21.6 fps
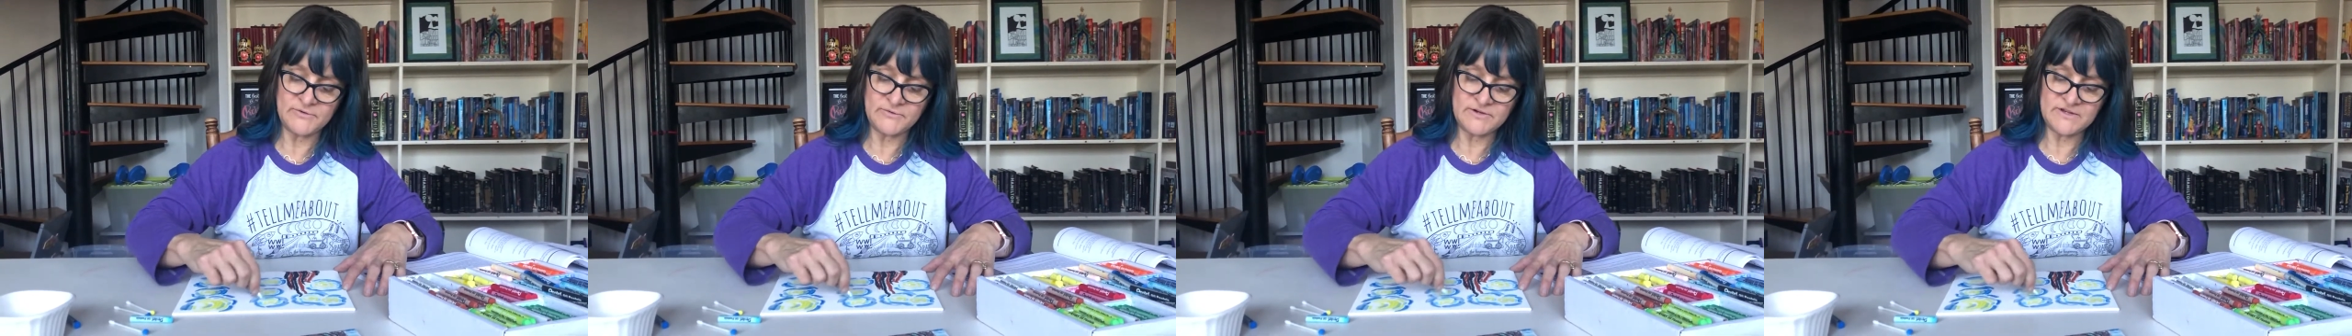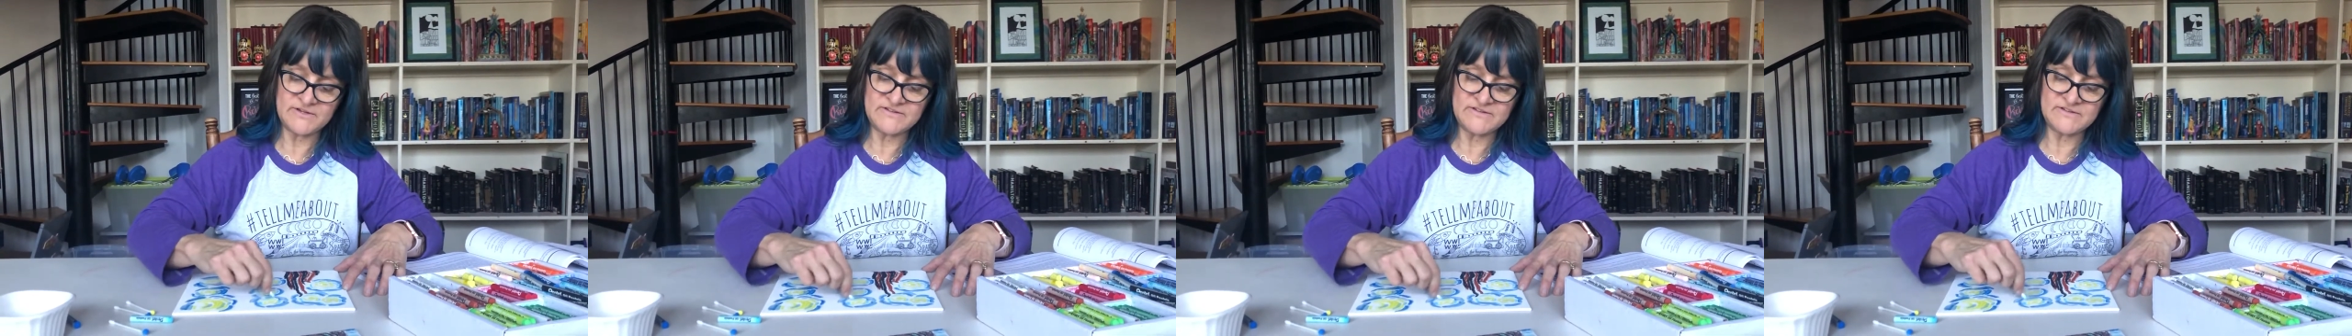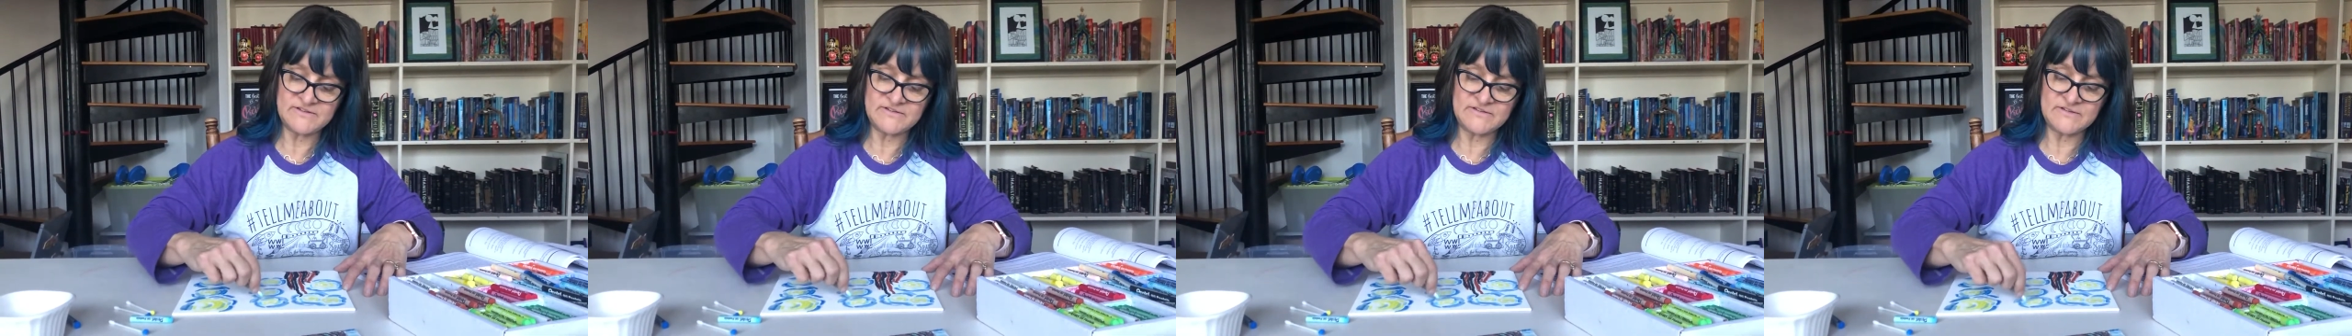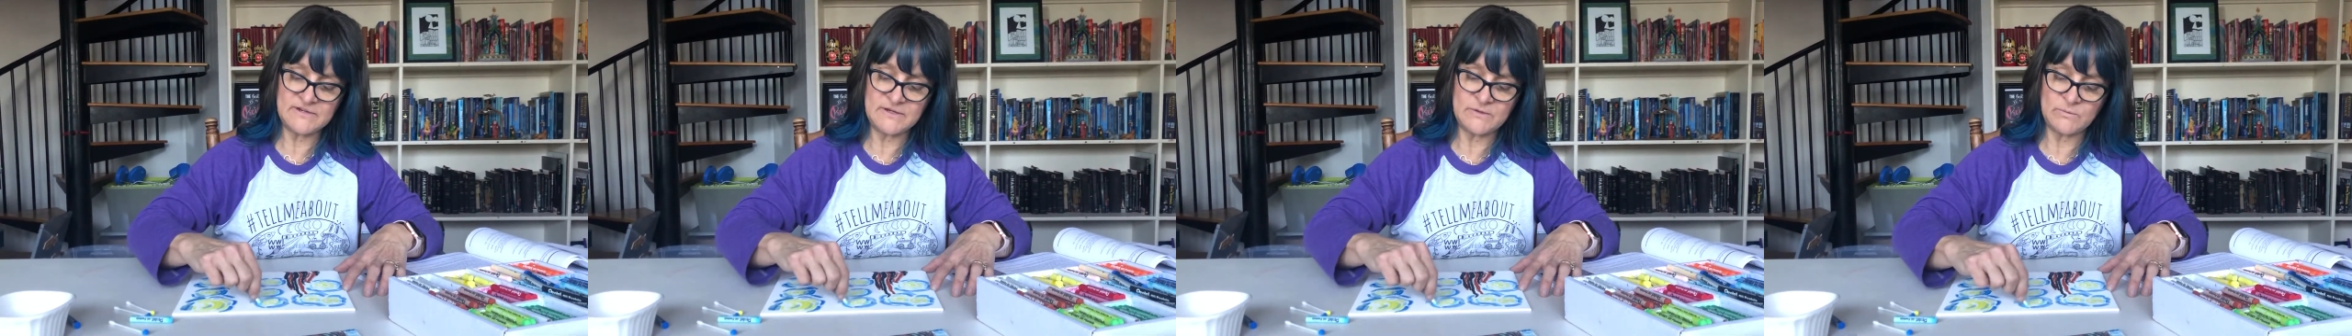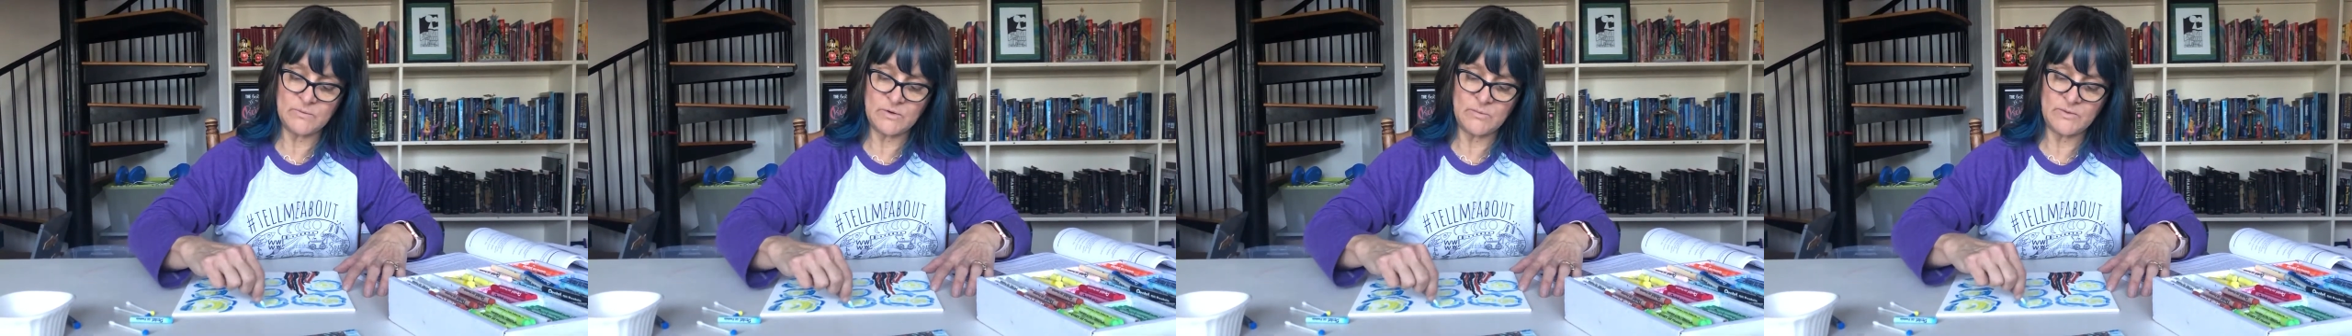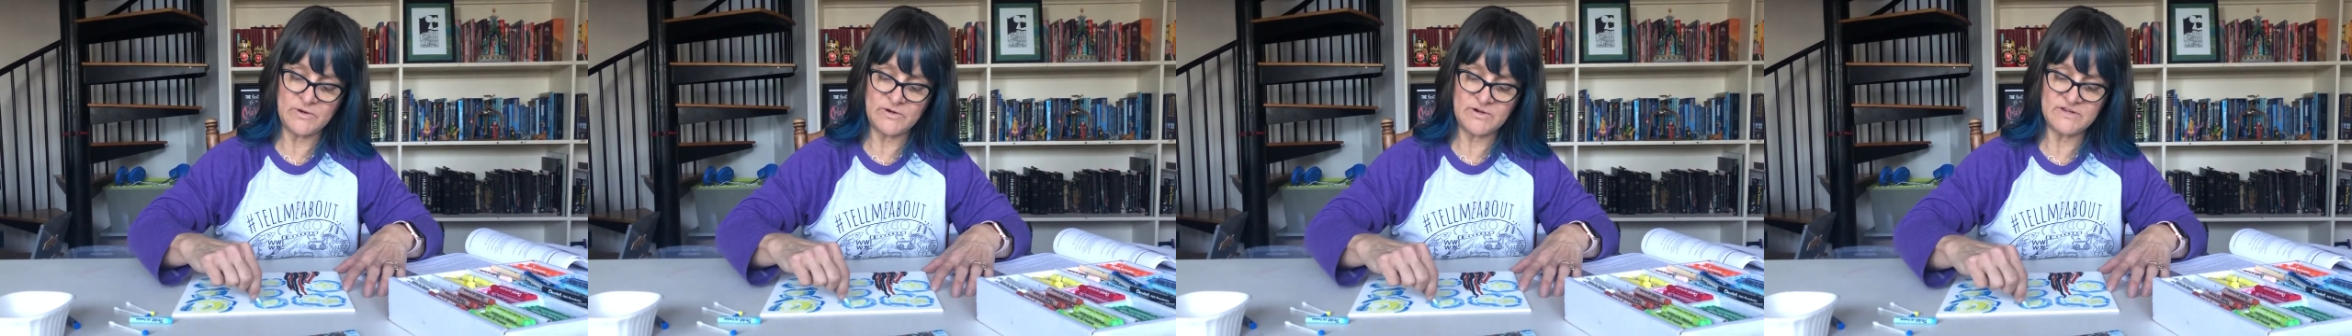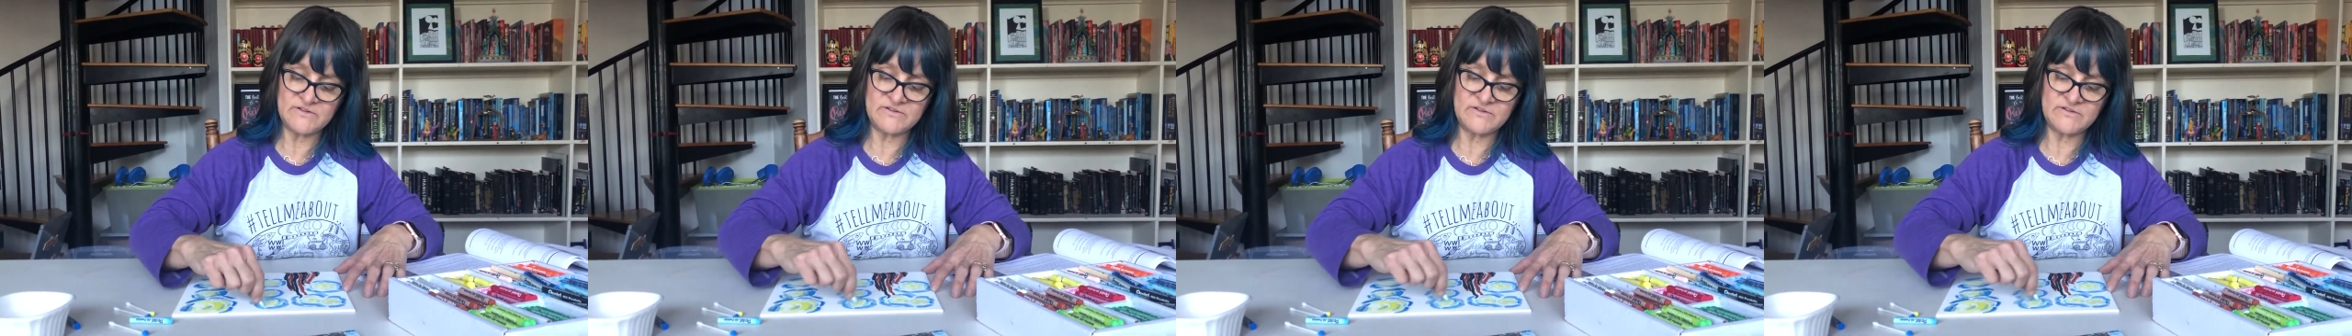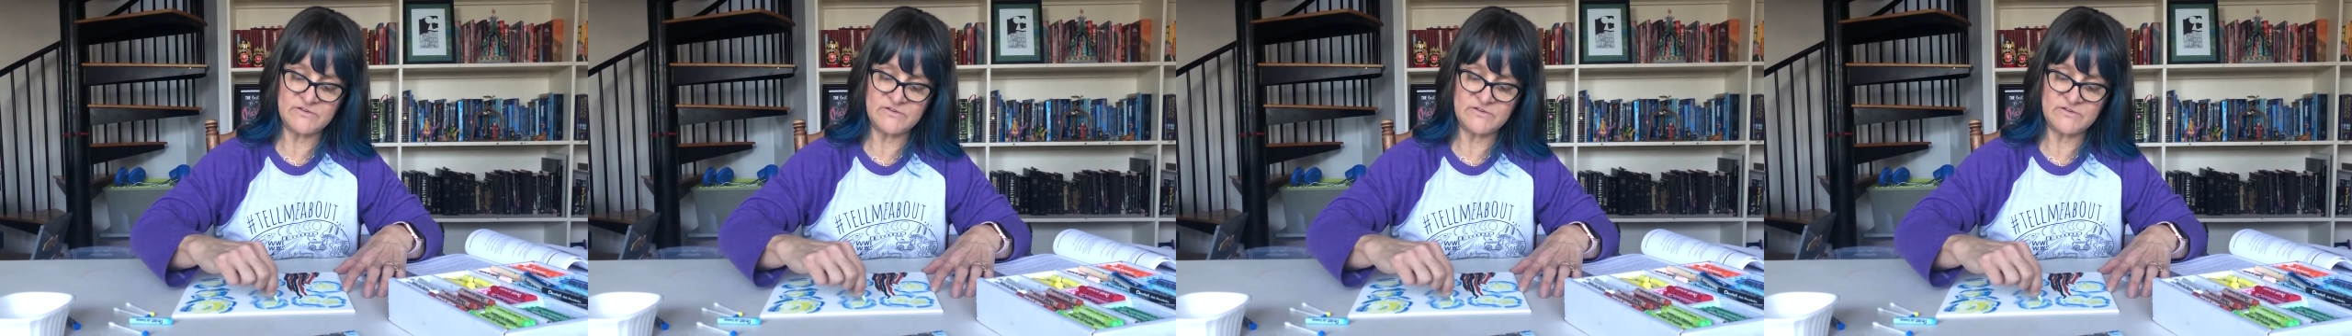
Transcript: you'll get to see what we'll get